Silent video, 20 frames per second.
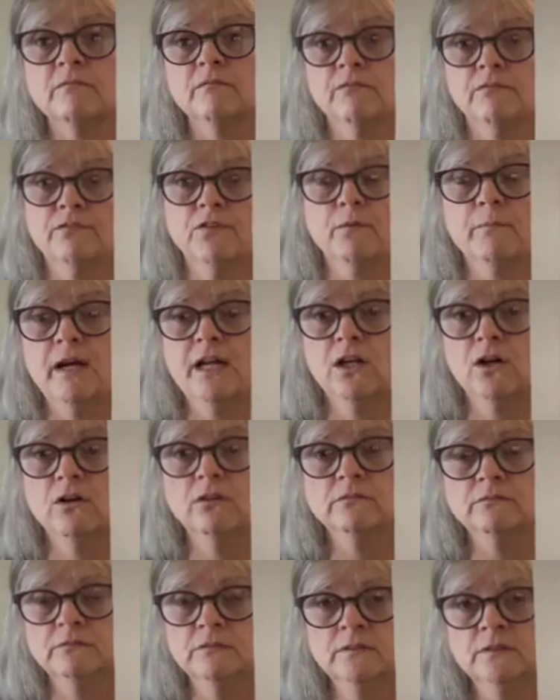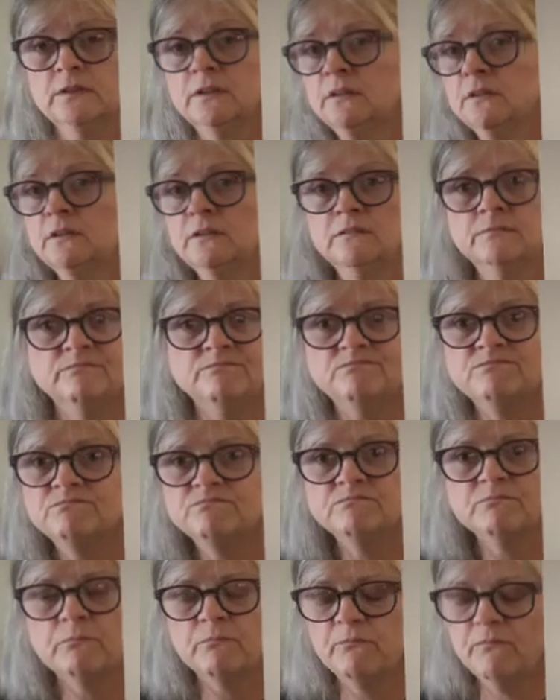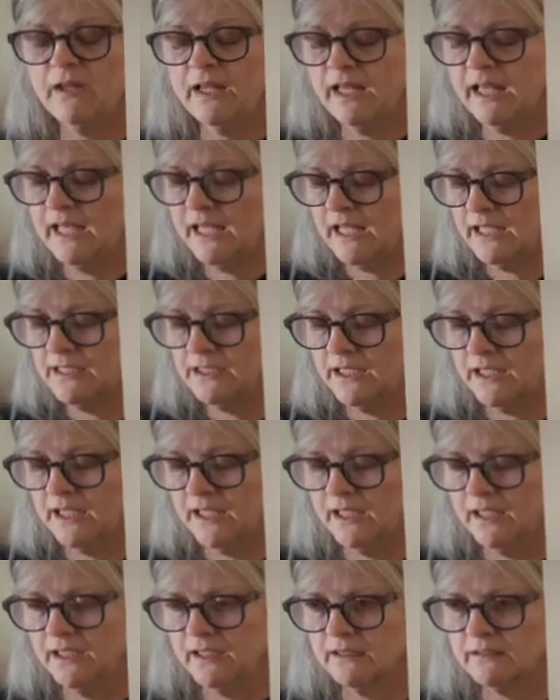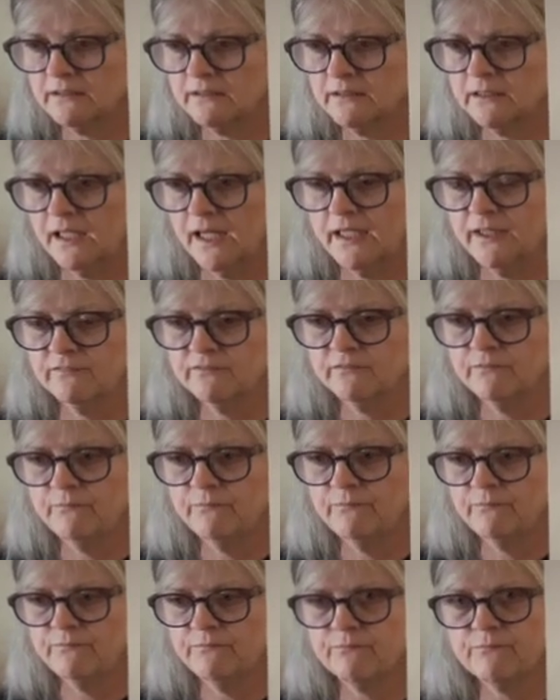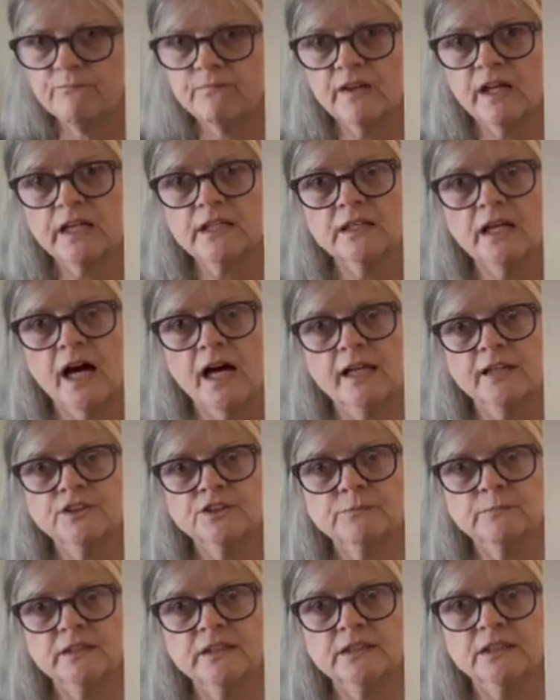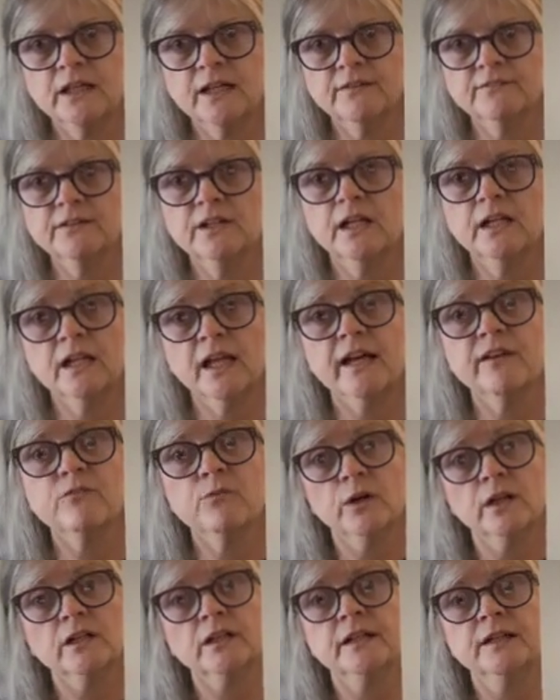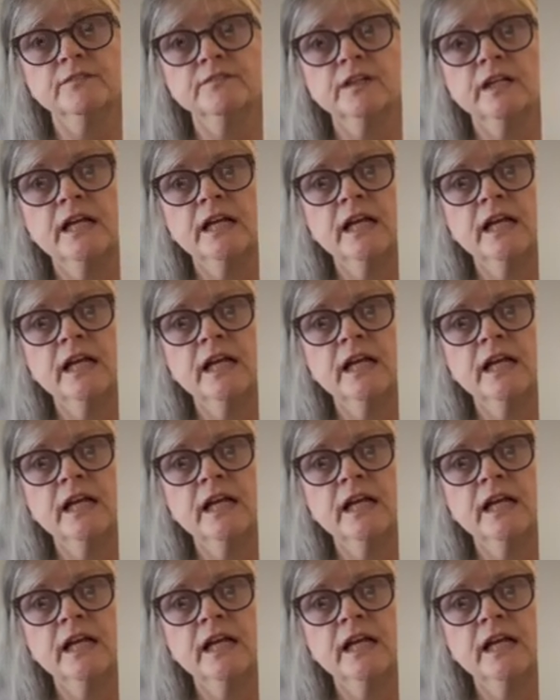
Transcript: for my own and kind of acknowledgement of a life well lived.